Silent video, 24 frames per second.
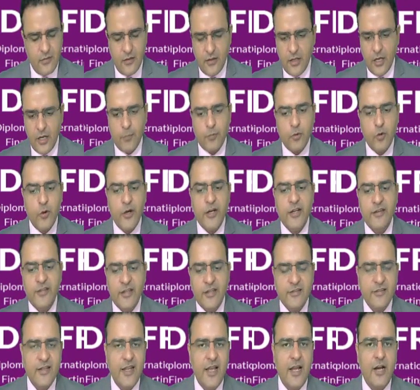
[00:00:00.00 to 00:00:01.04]
up to
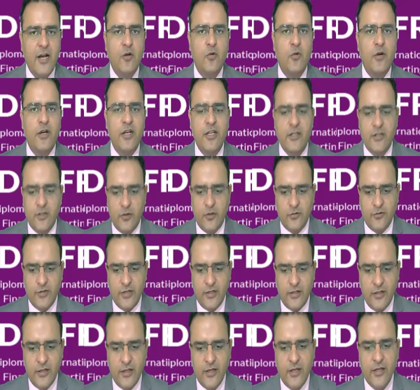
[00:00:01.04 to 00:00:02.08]

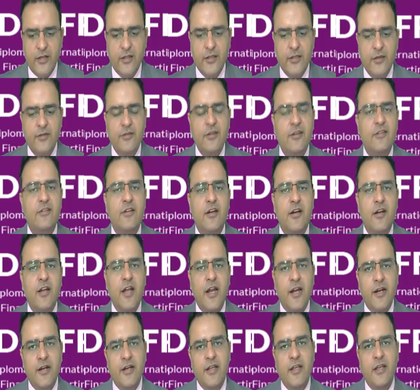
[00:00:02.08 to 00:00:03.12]

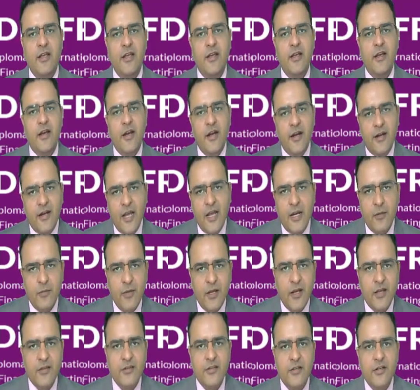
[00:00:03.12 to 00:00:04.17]
86,20,690, it can be
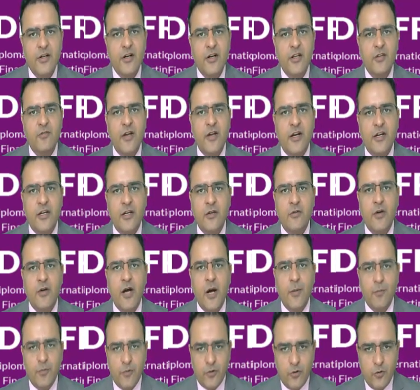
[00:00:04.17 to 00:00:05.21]
considered effective.
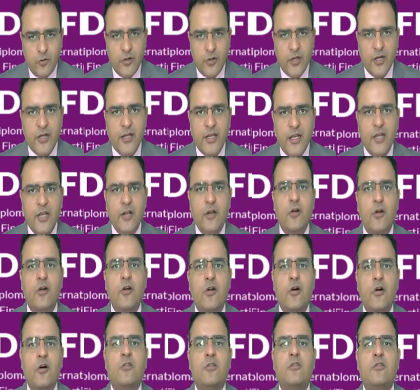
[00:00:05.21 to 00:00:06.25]
Up to the gain or
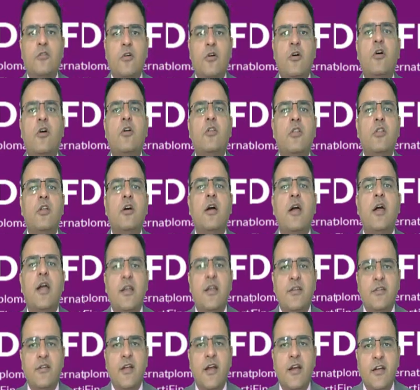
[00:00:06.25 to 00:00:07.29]
loss on the
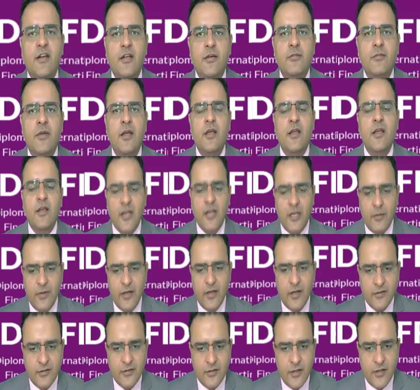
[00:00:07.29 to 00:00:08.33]
hedged item can be
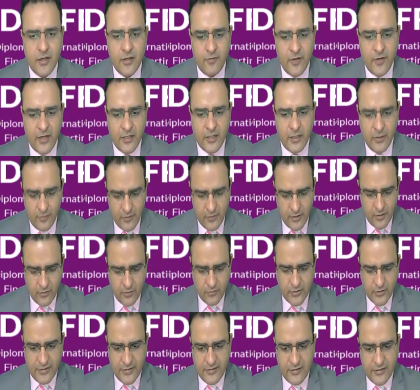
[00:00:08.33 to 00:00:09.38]
considered effective.
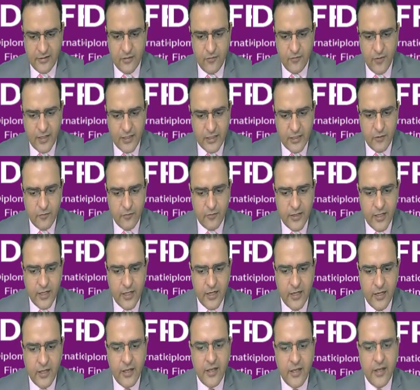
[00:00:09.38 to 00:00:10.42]
So this is effective
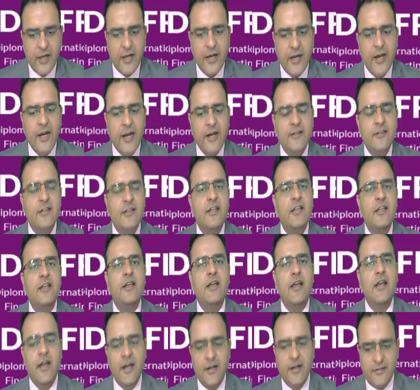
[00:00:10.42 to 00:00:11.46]
till
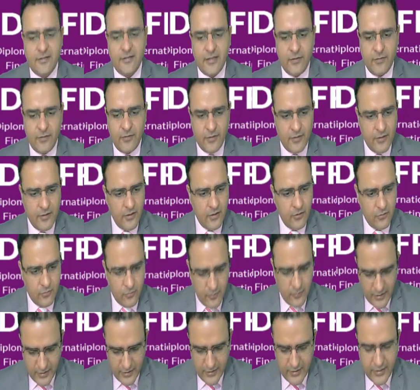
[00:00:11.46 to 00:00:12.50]
8387. So
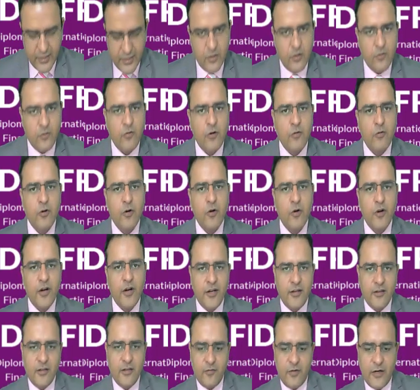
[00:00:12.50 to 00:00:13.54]
any gain on forward contract
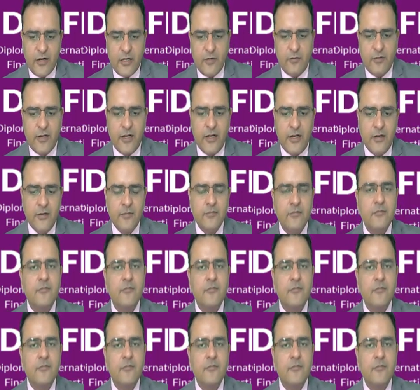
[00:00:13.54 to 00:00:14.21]
is effective till